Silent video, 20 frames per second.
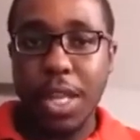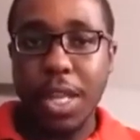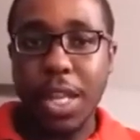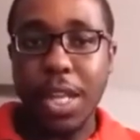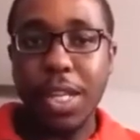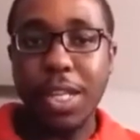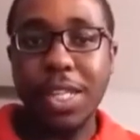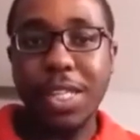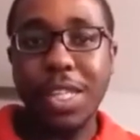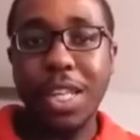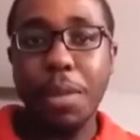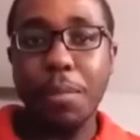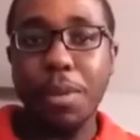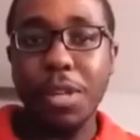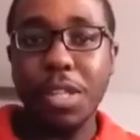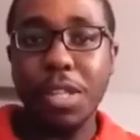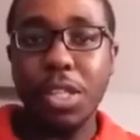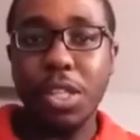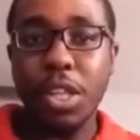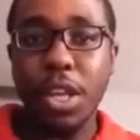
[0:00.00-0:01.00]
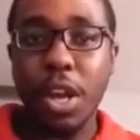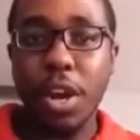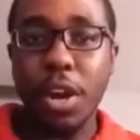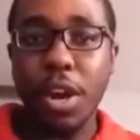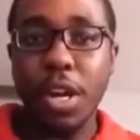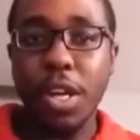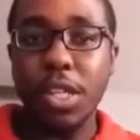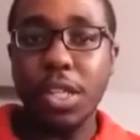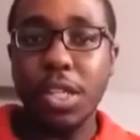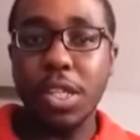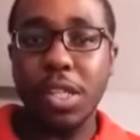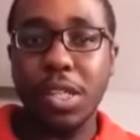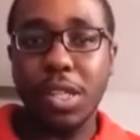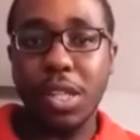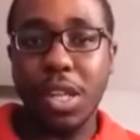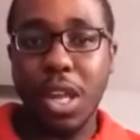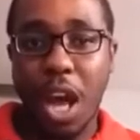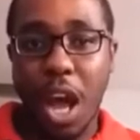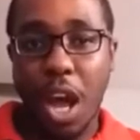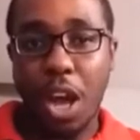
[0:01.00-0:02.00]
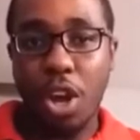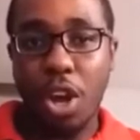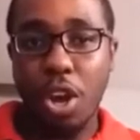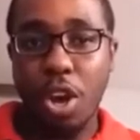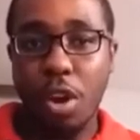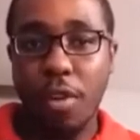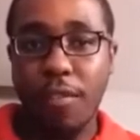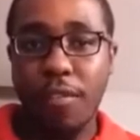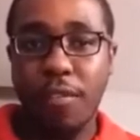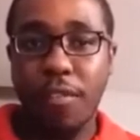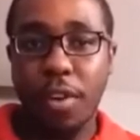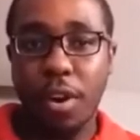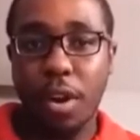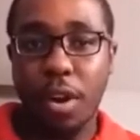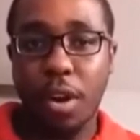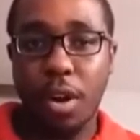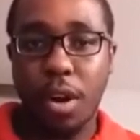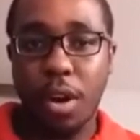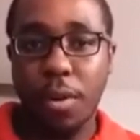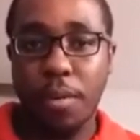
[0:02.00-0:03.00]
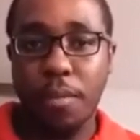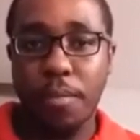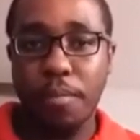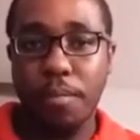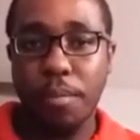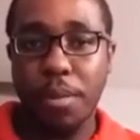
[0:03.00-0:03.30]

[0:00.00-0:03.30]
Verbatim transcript: the Demon series is not good for her.